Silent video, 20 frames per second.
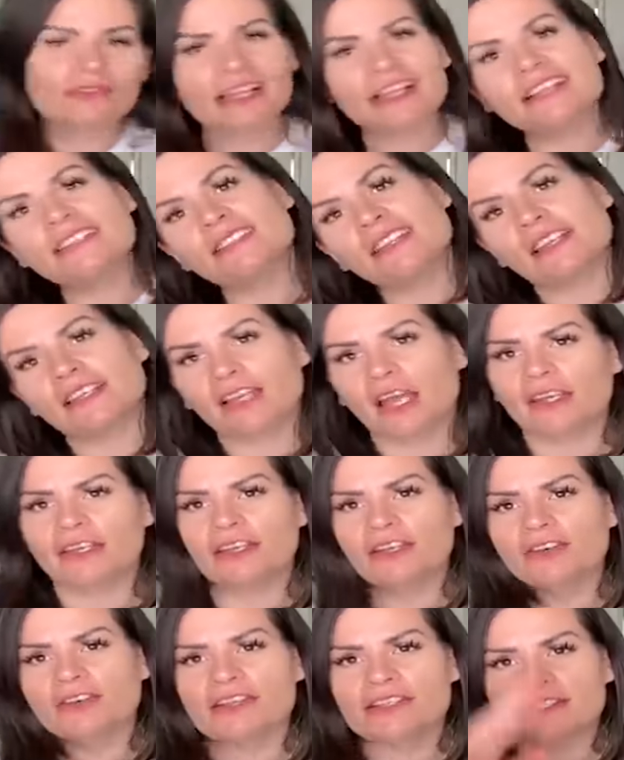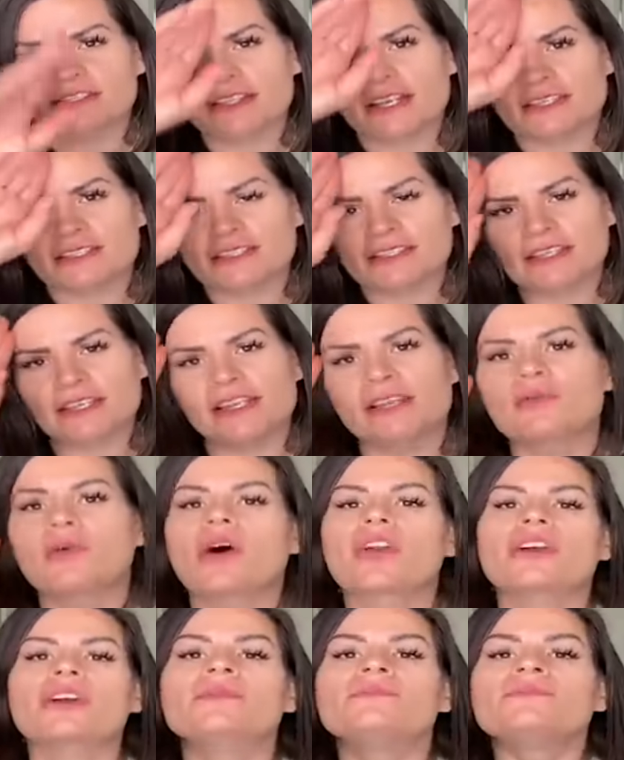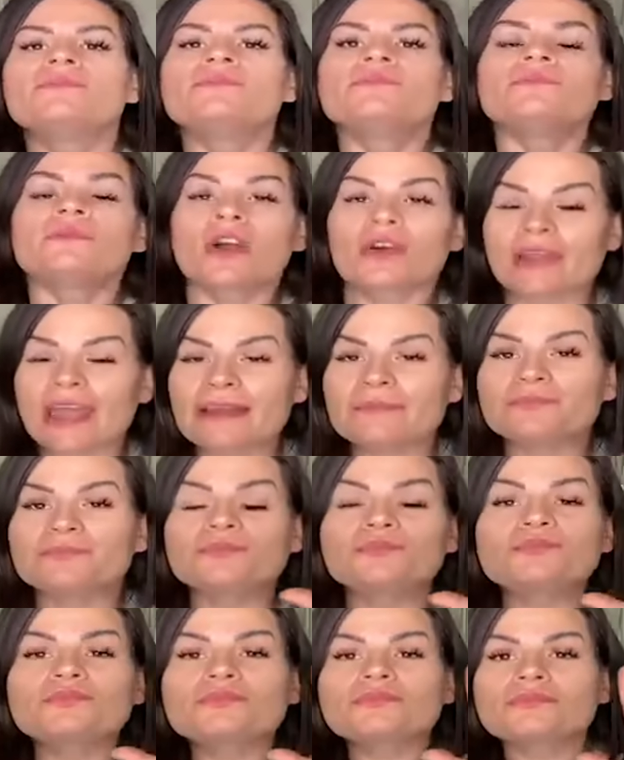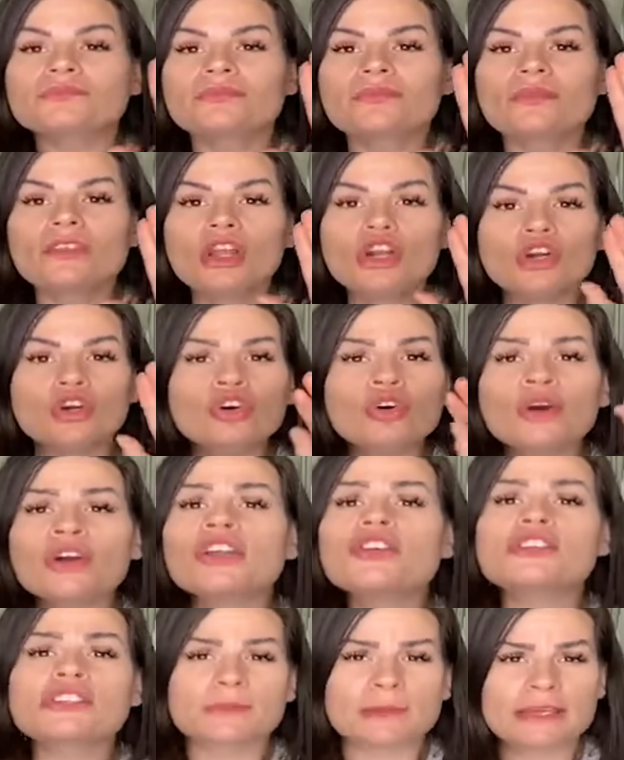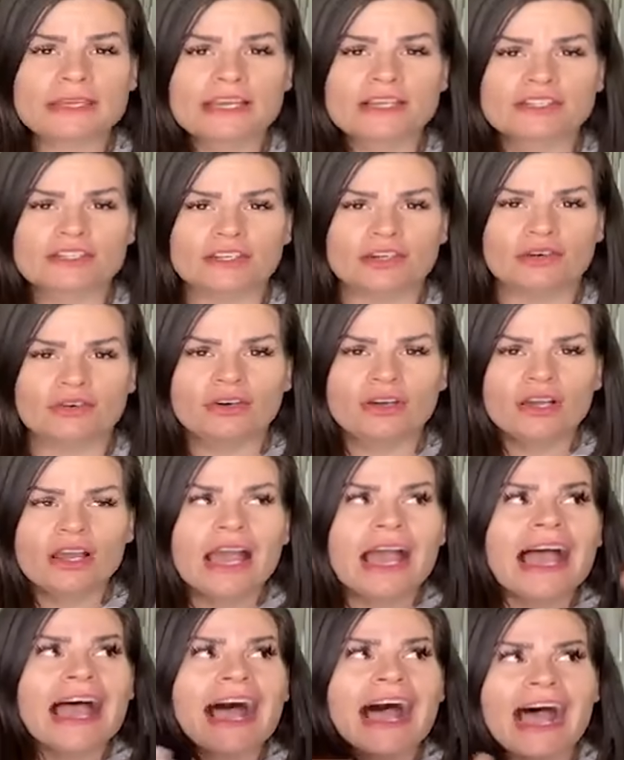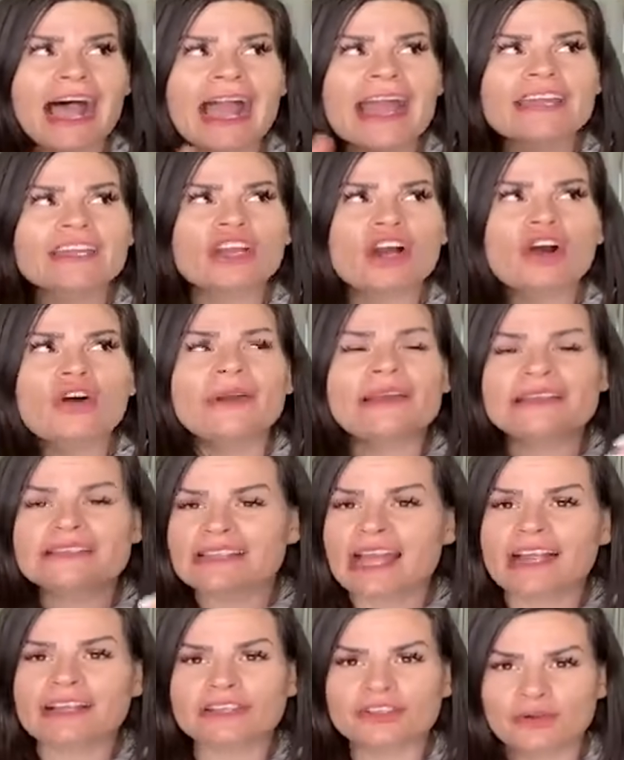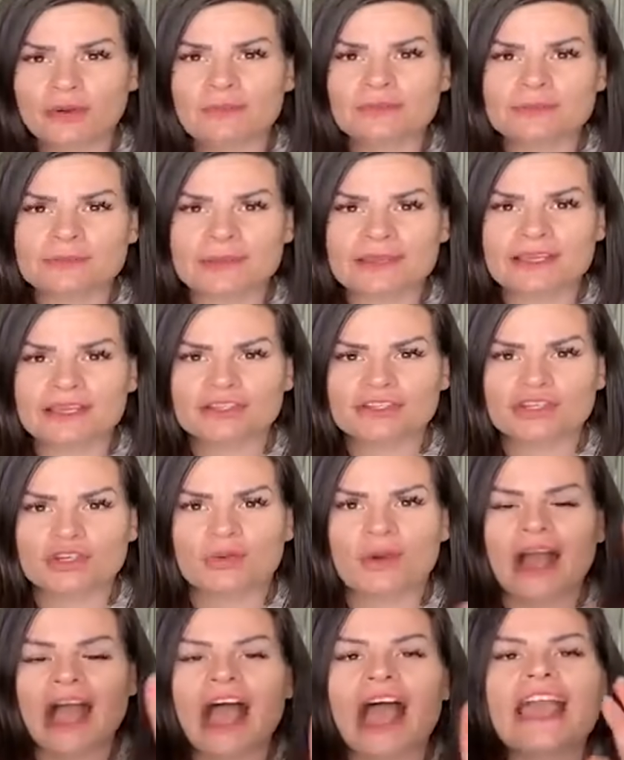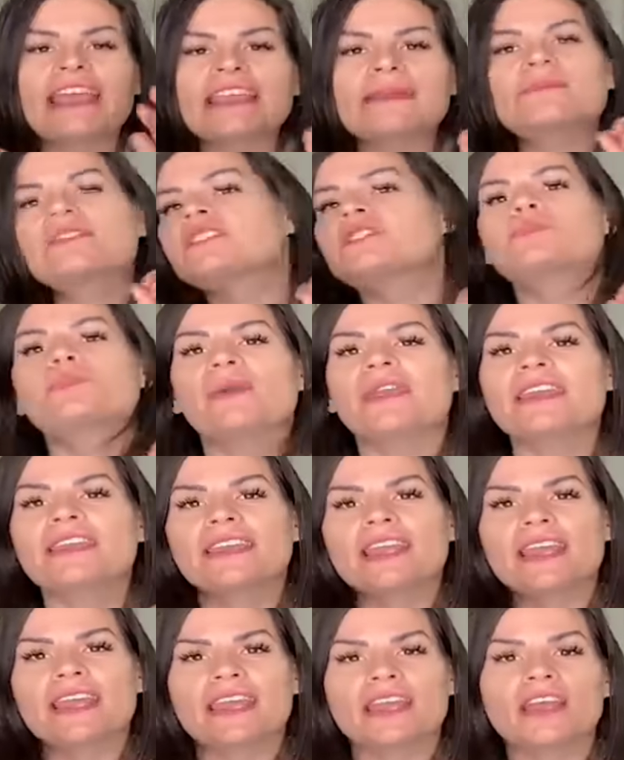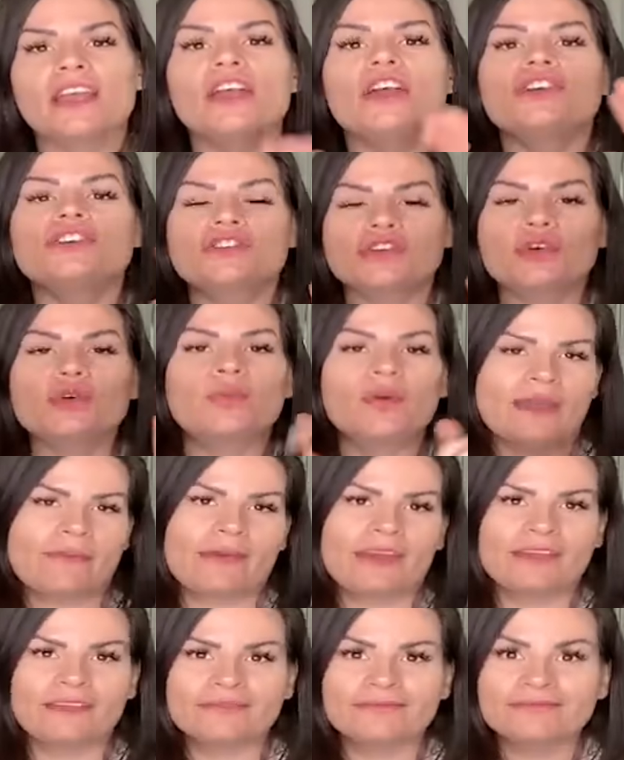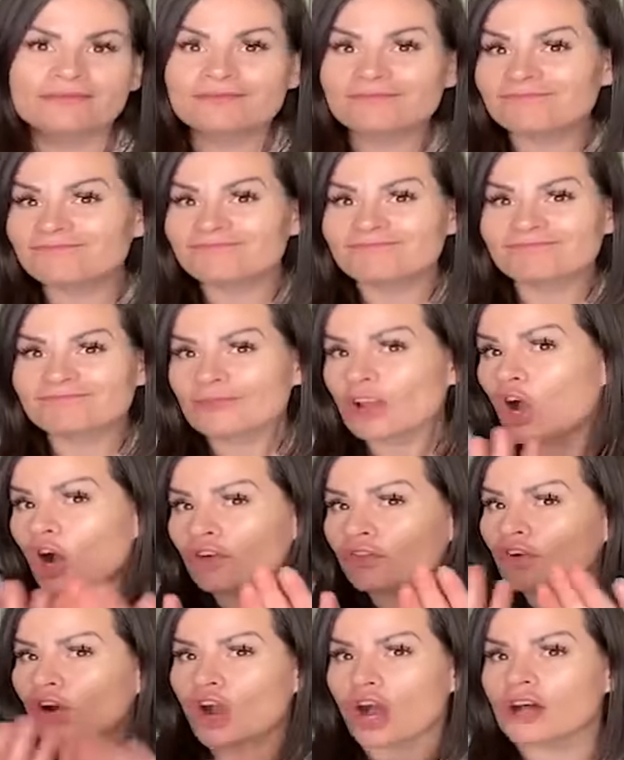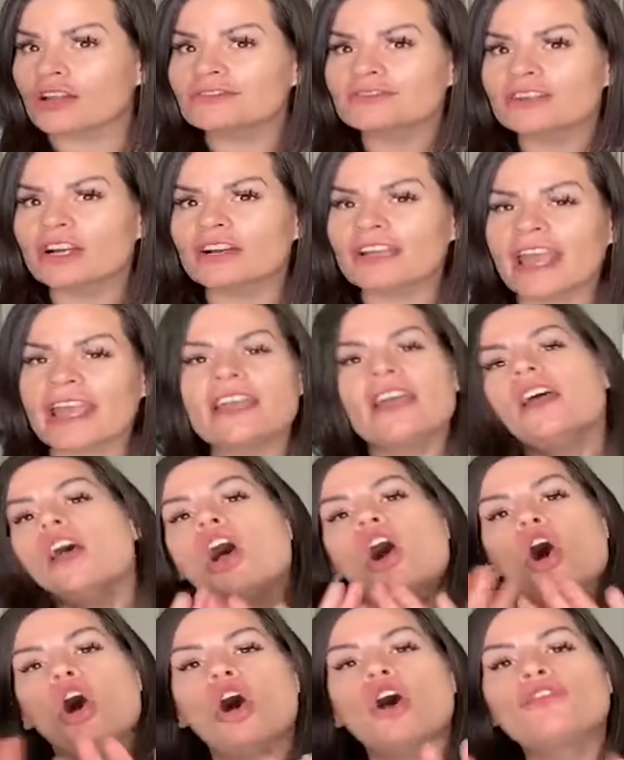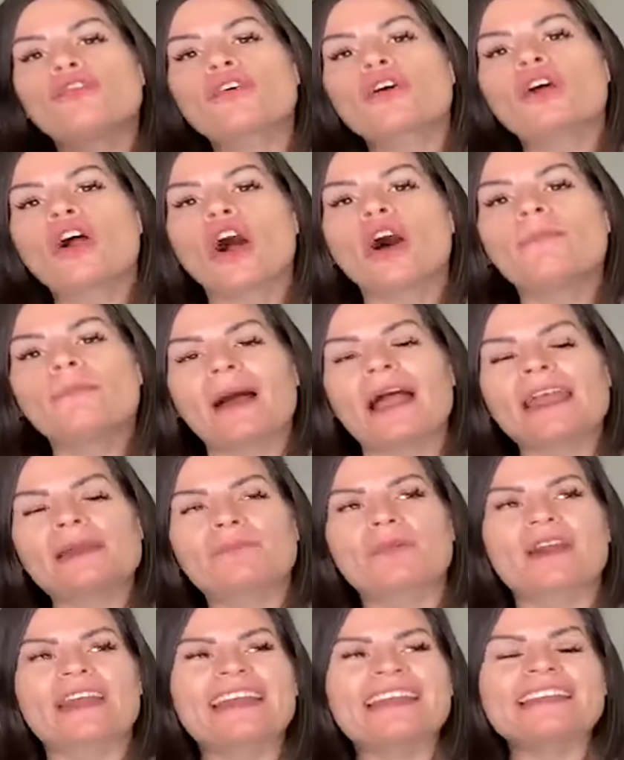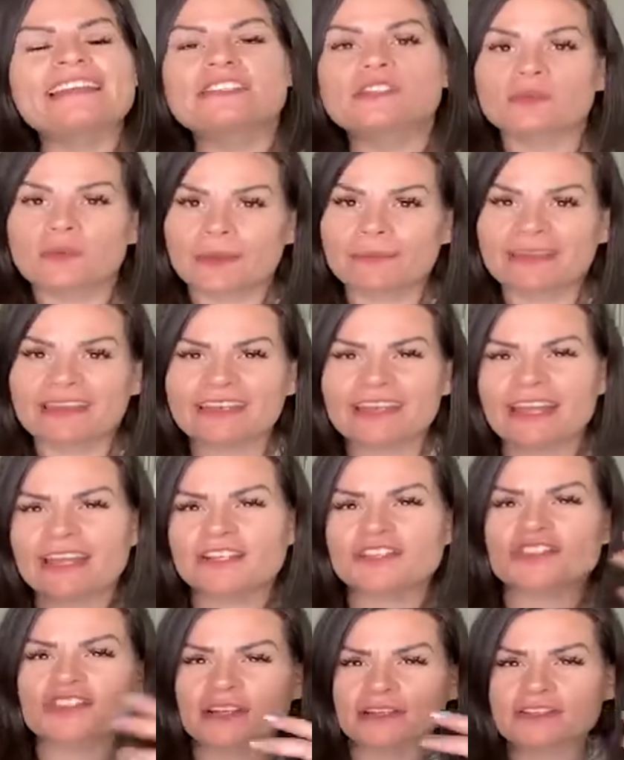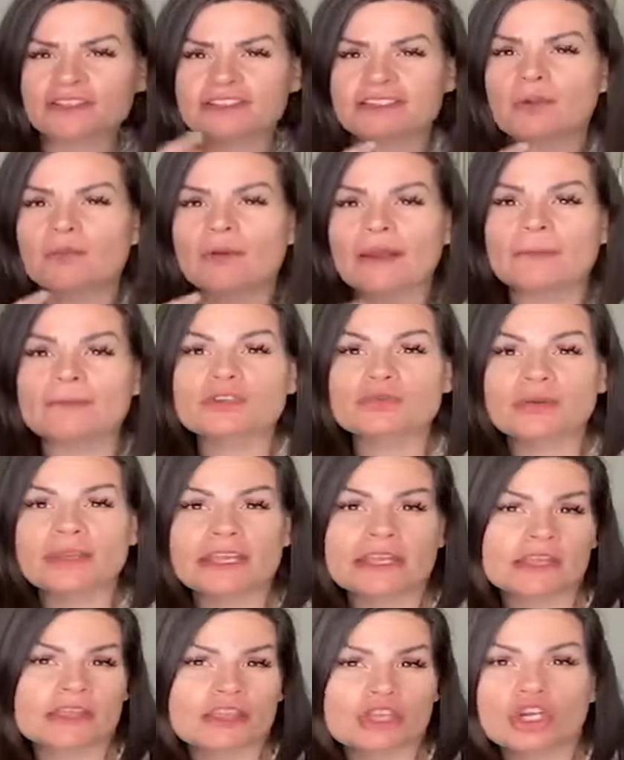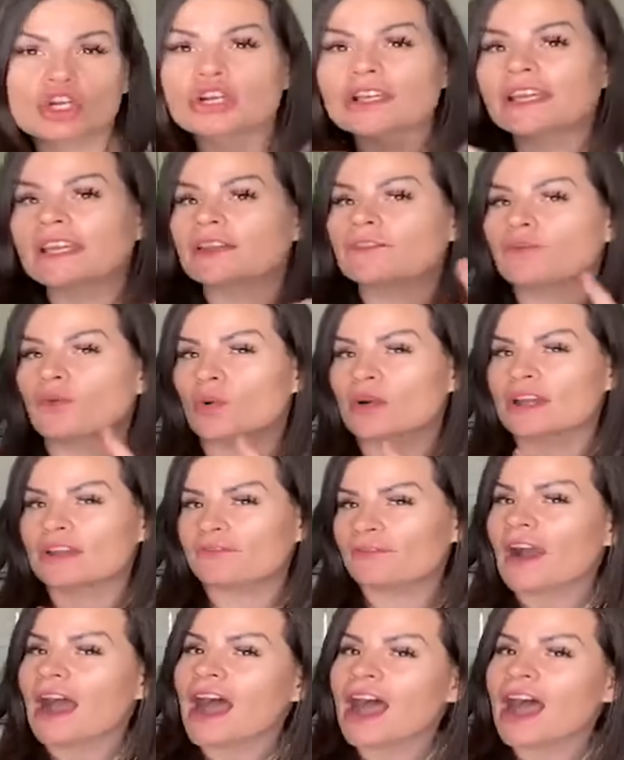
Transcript: It's 90 degrees in Texas. I need water. Okay, who are you speaking to? I know exactly who I'm speaking to. I am speaking to women overall, okay? Overall, my brand is women aged somewhere between 30 and 45.